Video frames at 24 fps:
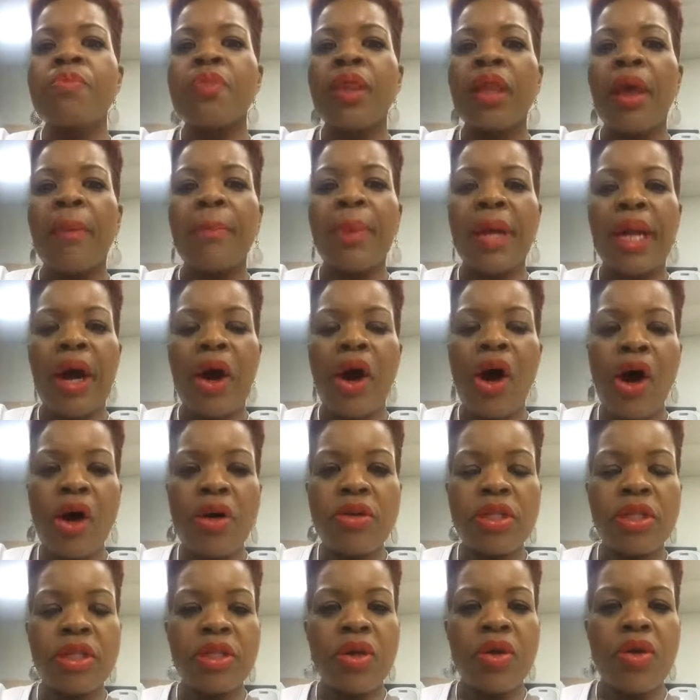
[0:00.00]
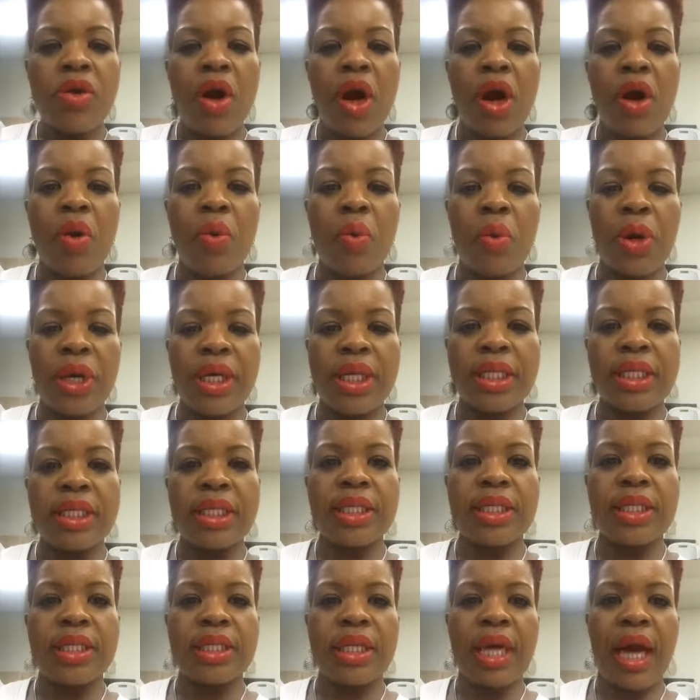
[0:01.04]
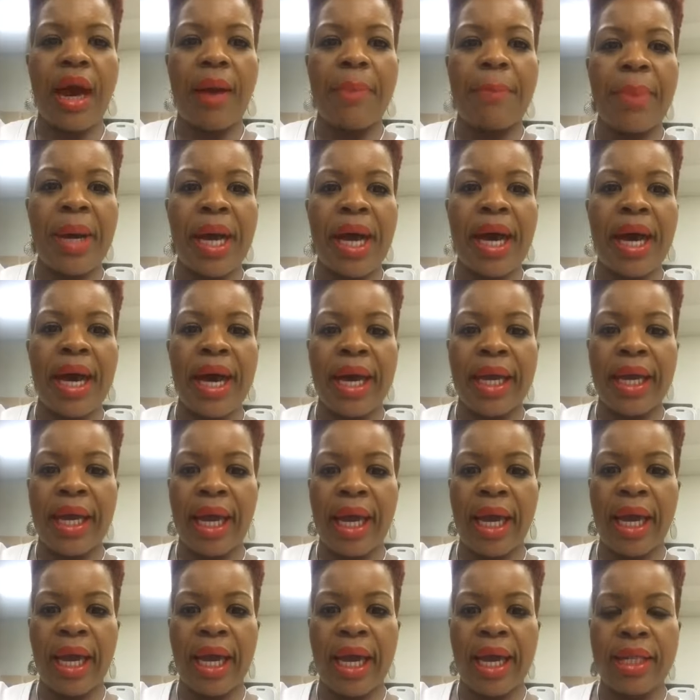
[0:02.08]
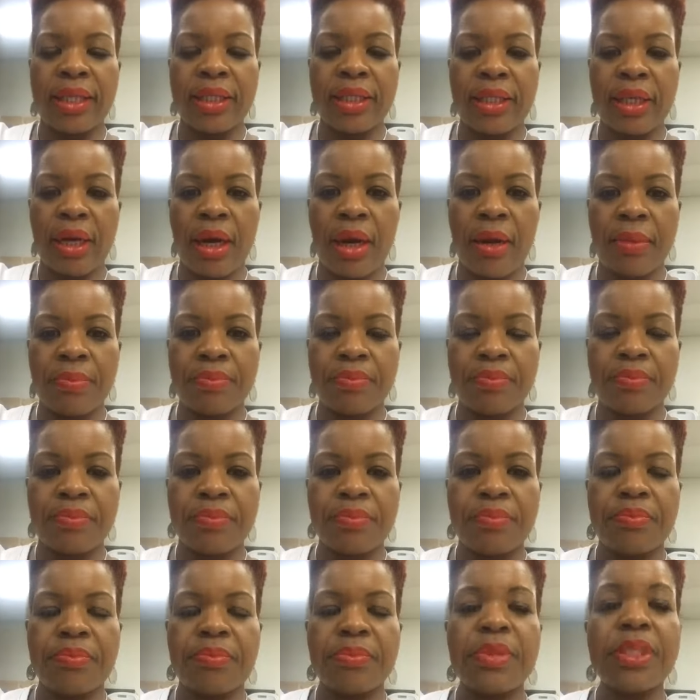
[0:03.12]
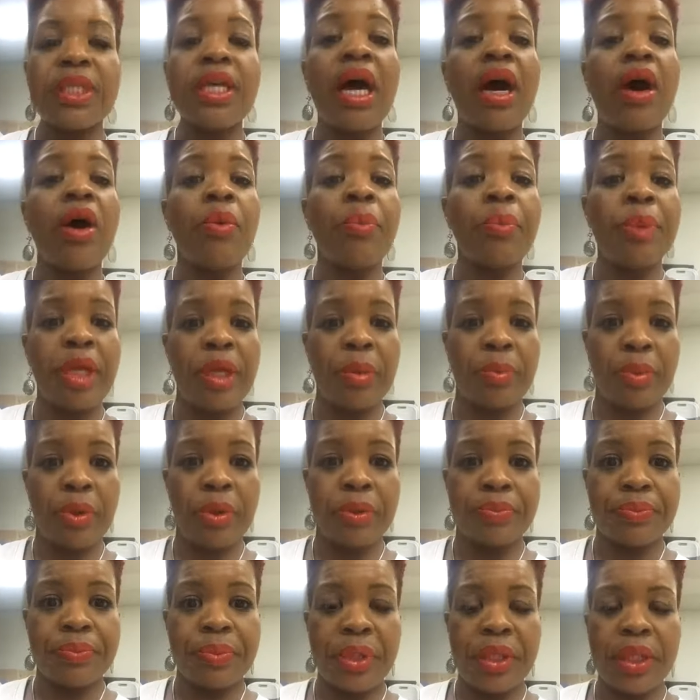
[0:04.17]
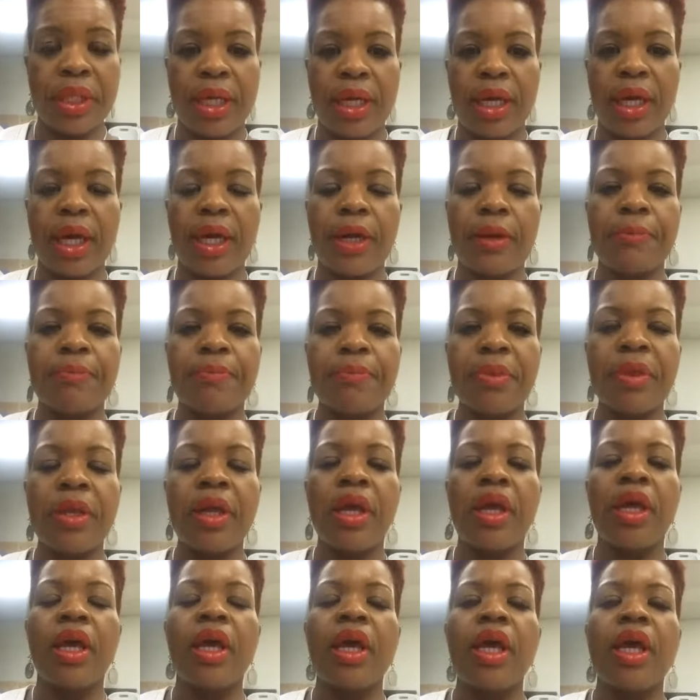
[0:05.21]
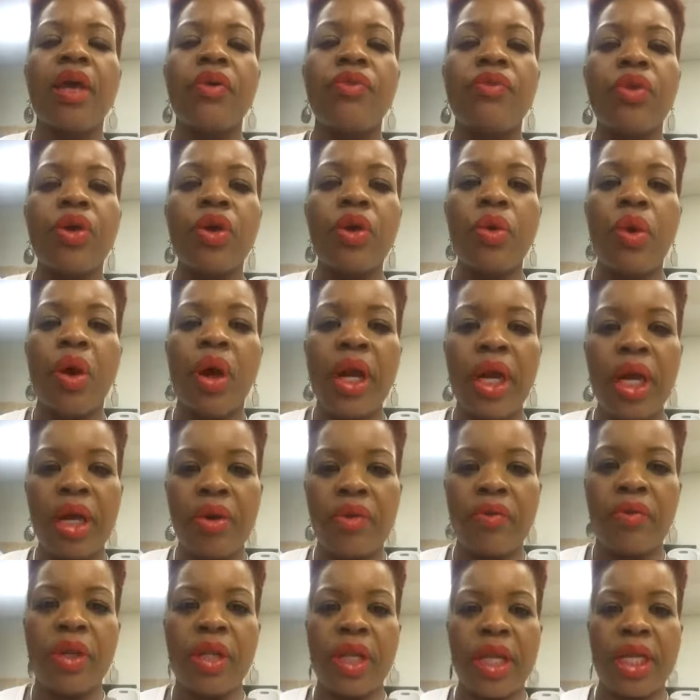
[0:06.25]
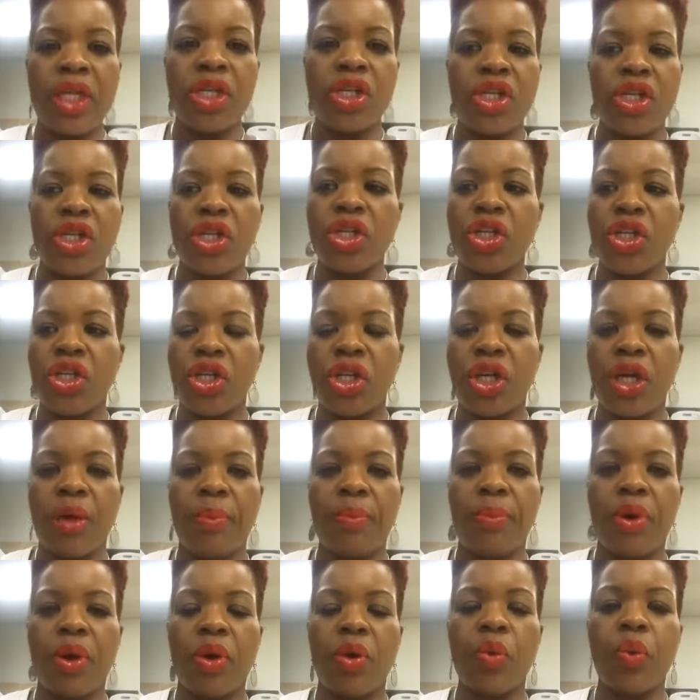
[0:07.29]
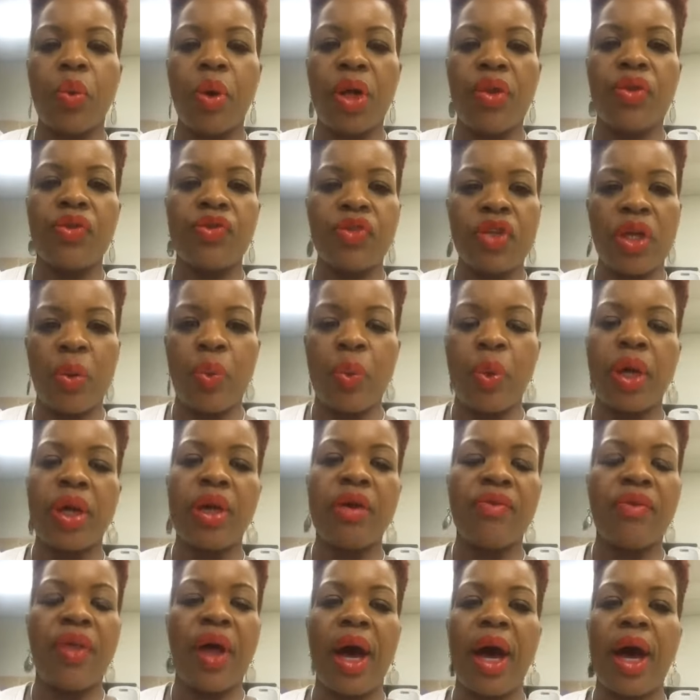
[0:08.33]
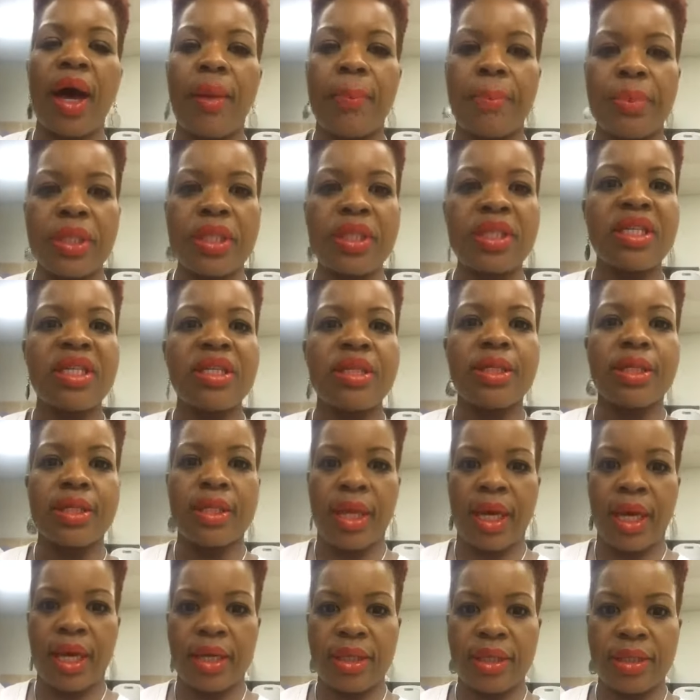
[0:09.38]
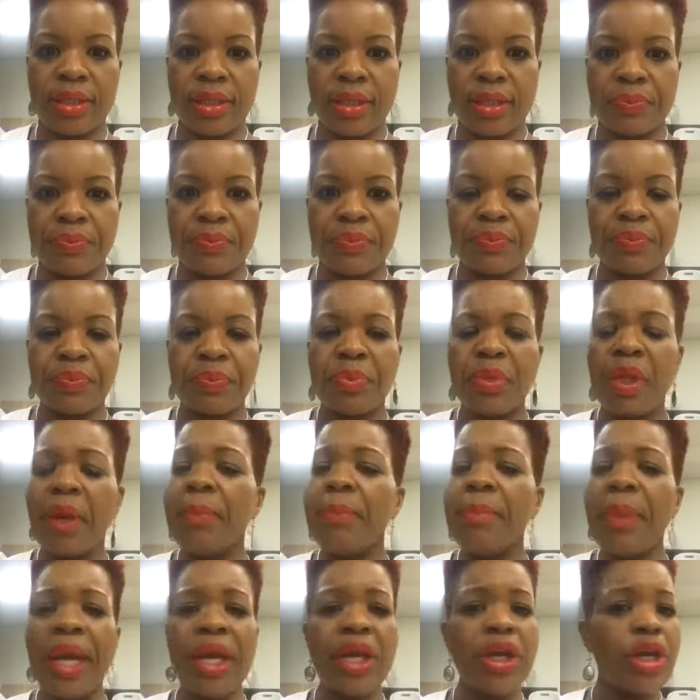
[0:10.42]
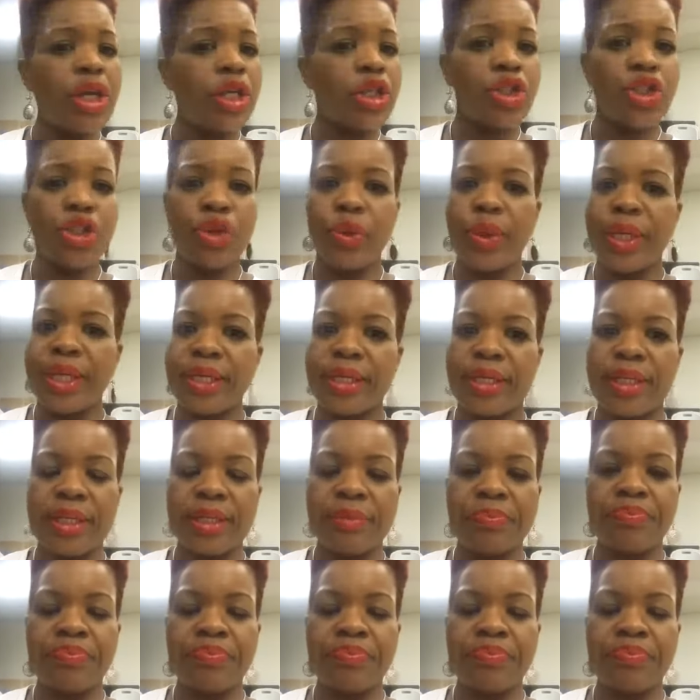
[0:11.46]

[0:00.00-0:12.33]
But I also wanted to stop by and tell people, look, if you are in a relationship with someone of the opposite sex, make your choice.